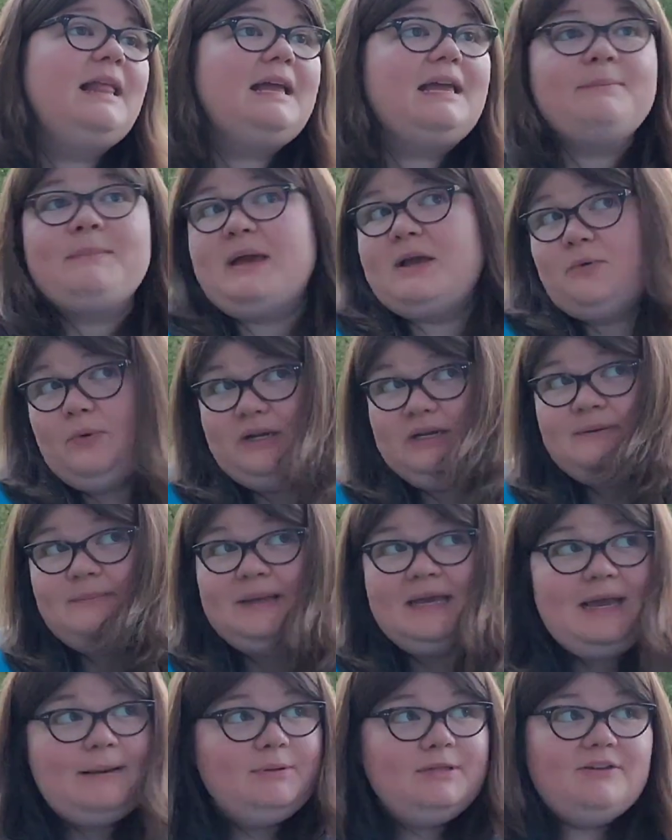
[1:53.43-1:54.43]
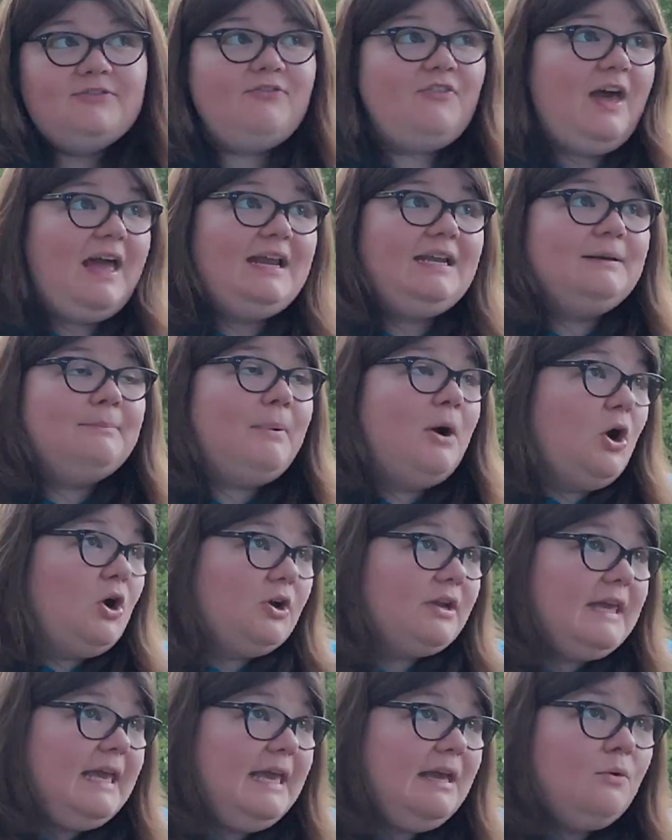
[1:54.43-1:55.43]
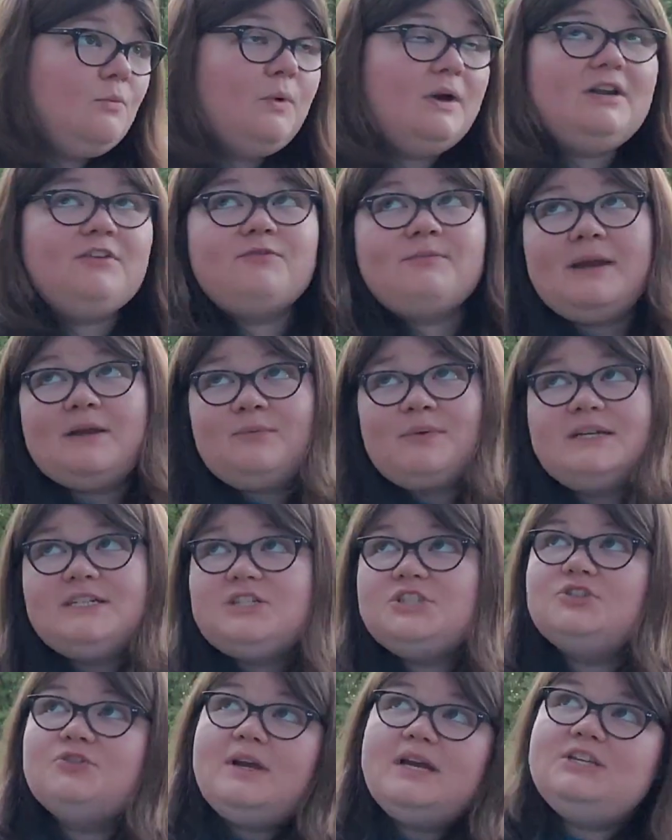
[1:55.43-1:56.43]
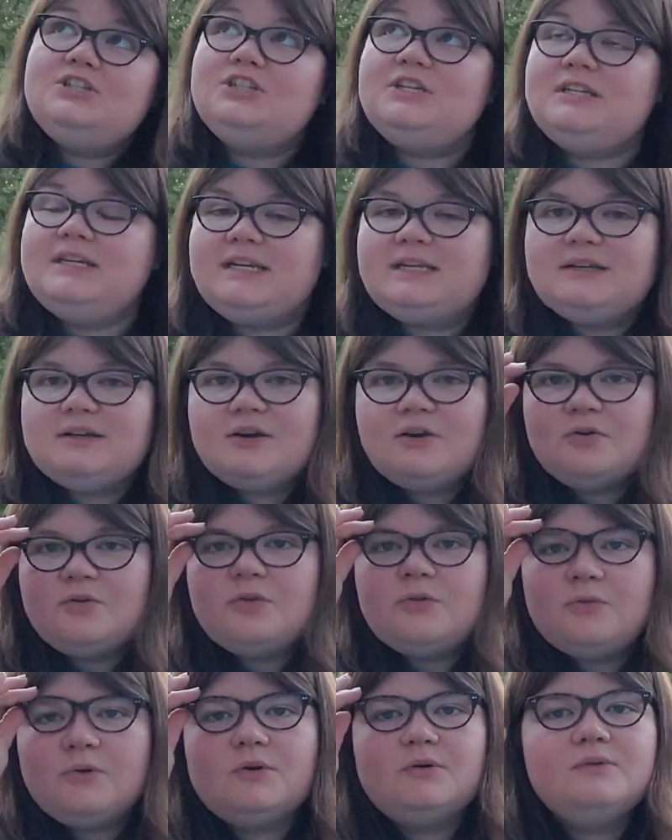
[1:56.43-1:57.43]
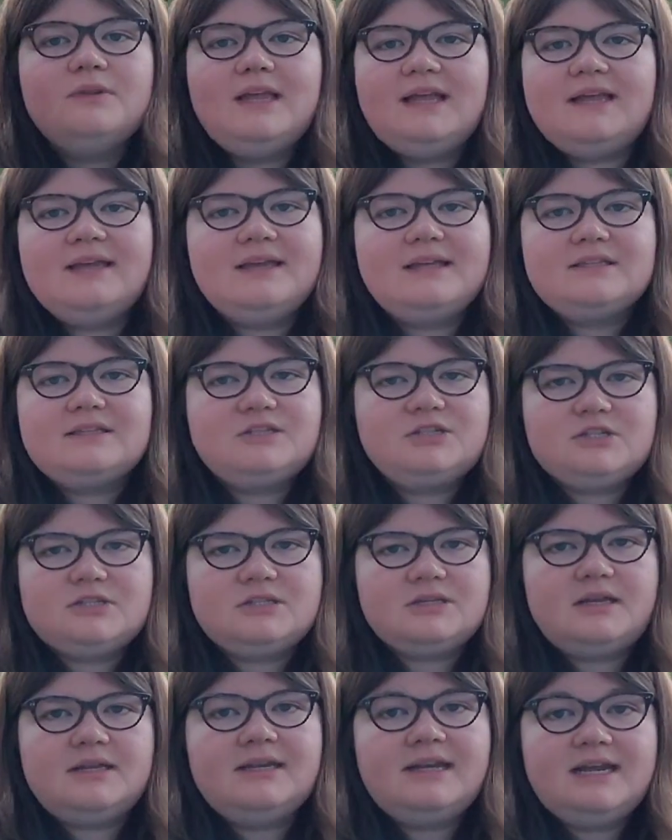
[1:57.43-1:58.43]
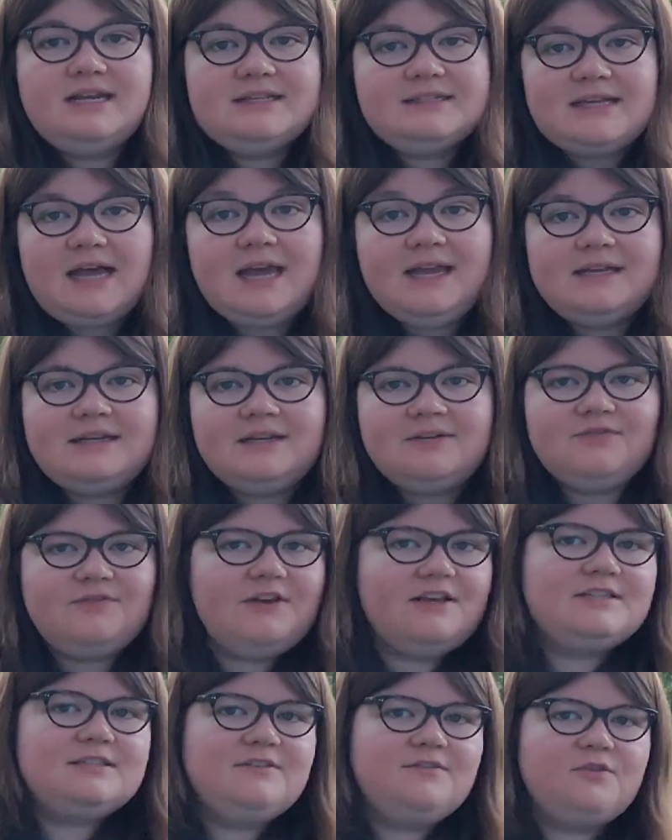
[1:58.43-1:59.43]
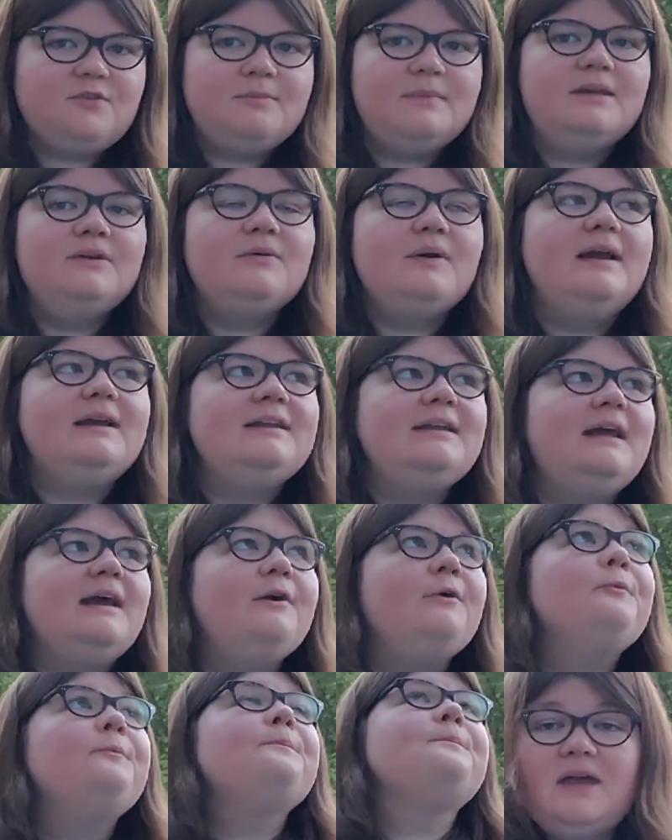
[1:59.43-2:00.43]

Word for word: Like, am I going to be able to find parking? What if my registration didn't go through? Like, it's just an anxiety fest for me right now.